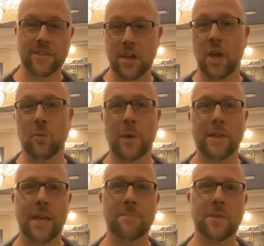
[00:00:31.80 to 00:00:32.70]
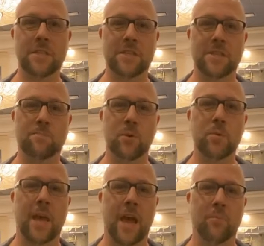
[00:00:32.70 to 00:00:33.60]
kind of what led me to this boot
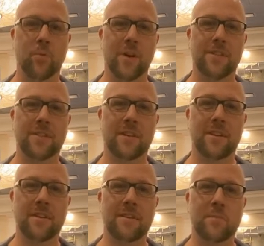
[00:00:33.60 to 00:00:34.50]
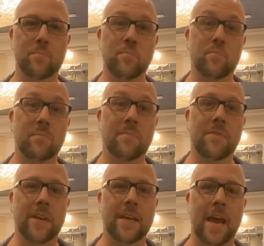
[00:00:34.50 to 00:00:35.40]
camp was
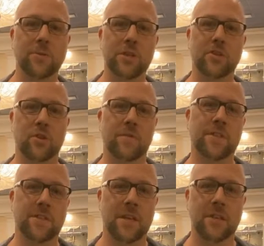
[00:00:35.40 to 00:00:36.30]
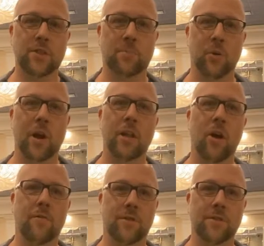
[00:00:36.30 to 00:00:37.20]
the accounting services that Spurrell
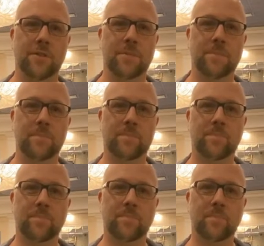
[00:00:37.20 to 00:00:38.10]
offers.